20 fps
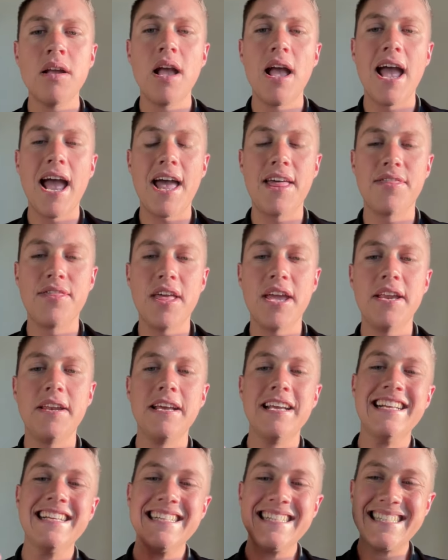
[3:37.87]
And then
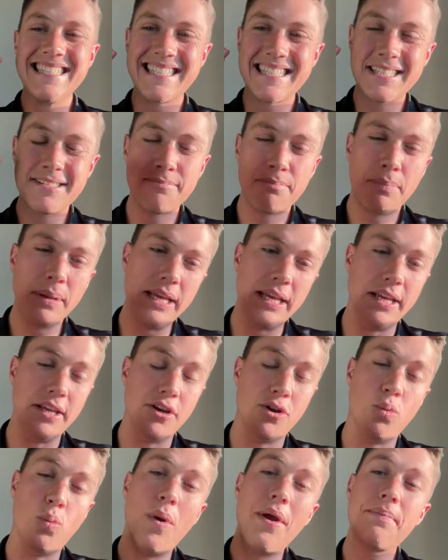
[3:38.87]
speed.
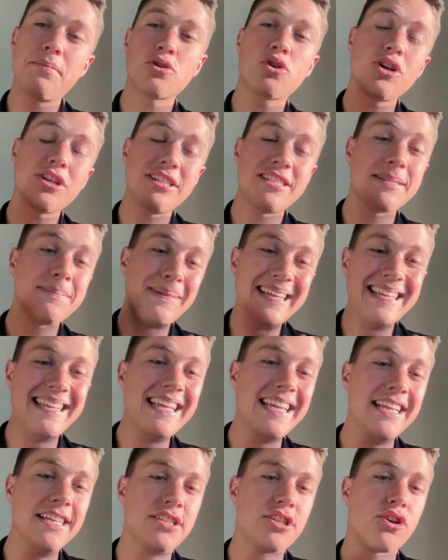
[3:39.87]
Website speed
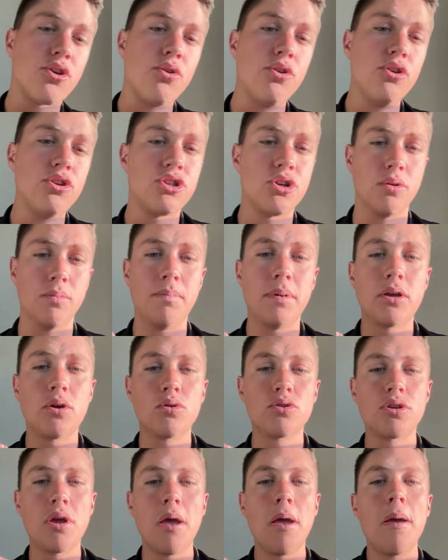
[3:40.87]
is crucial
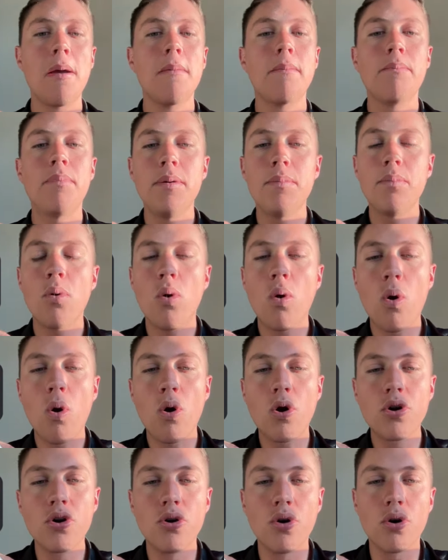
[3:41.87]
because people
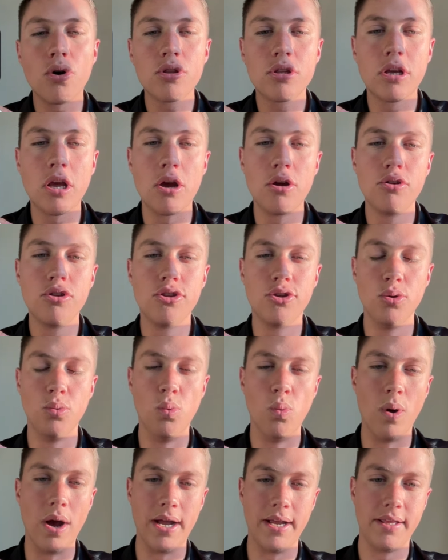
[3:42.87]
are not going to
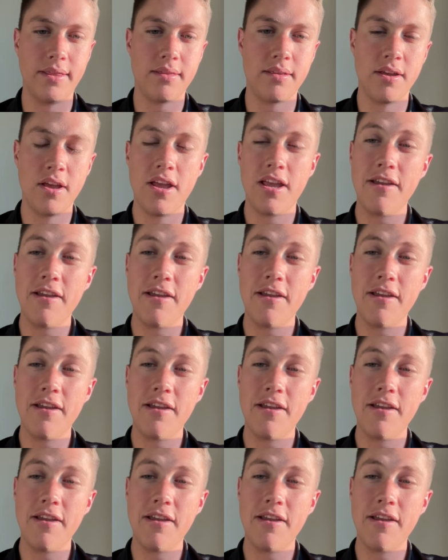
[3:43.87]
wait.